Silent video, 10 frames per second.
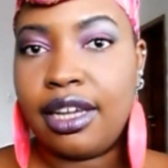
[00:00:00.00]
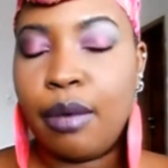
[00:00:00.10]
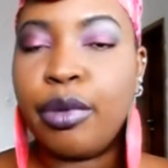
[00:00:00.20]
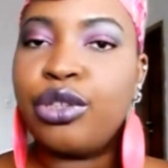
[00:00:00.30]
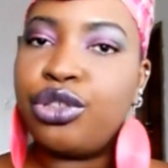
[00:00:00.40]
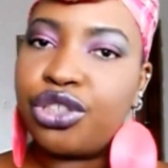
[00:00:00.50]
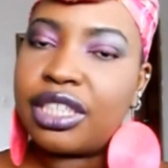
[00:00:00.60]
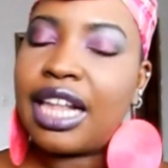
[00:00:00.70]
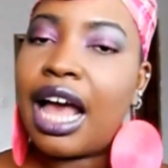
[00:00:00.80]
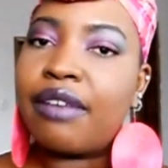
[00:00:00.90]
But you
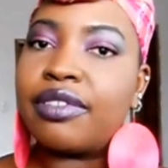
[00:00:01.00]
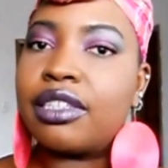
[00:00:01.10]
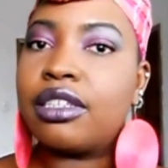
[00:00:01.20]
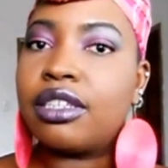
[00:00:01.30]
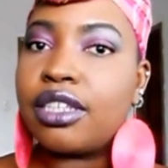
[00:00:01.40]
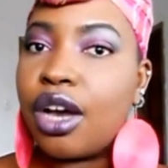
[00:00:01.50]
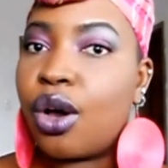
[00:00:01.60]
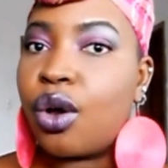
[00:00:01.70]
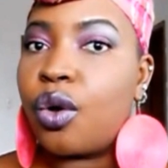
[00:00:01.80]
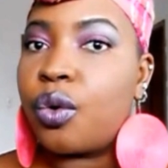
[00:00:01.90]
just have to
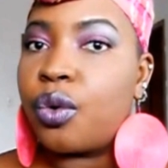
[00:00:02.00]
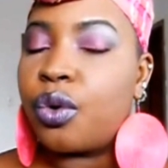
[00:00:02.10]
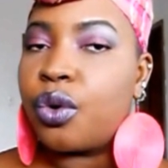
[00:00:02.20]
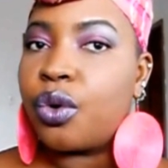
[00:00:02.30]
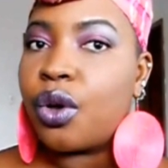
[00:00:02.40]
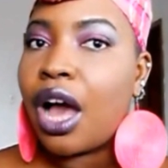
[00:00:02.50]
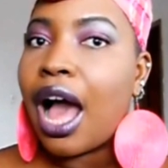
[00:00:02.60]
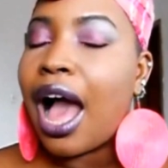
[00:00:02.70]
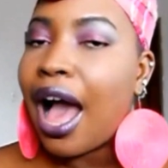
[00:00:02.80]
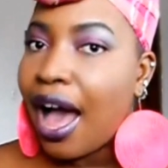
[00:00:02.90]
know
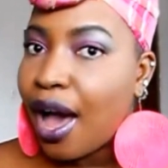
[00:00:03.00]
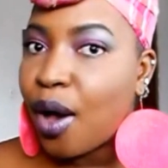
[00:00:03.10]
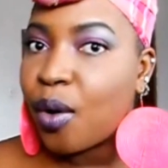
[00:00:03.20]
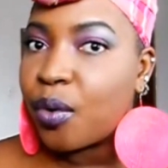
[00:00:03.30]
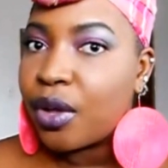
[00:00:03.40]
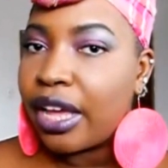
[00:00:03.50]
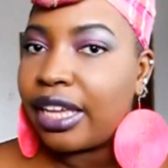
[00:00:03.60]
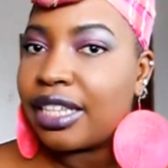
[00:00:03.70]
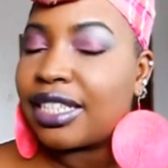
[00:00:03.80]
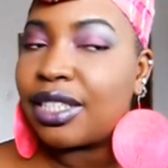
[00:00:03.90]
how
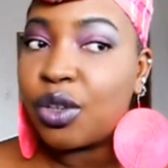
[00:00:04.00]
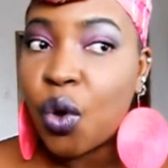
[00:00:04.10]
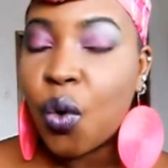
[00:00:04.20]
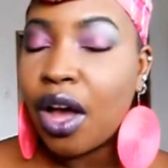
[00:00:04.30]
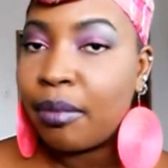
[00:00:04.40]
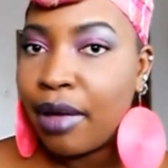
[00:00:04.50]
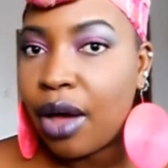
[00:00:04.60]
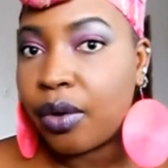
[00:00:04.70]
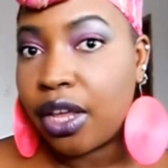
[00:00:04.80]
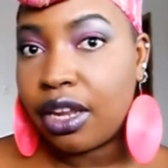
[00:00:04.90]
to go
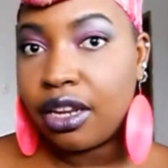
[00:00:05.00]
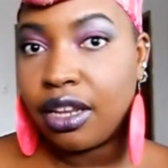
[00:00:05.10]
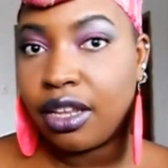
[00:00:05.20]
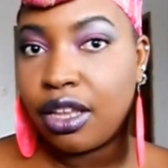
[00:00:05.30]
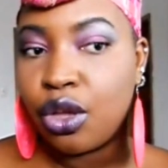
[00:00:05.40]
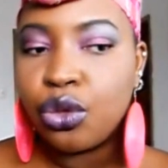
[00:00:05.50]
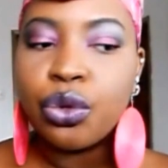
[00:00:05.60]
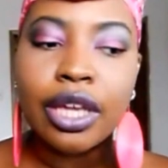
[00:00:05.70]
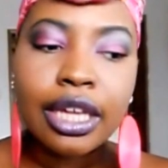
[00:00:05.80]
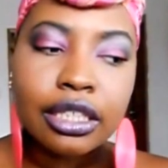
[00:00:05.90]
about it. You
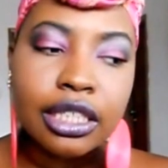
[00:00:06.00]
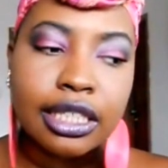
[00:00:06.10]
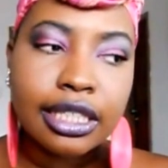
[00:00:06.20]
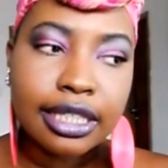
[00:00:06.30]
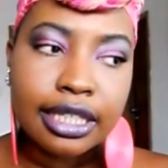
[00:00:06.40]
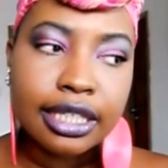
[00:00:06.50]
can't just sit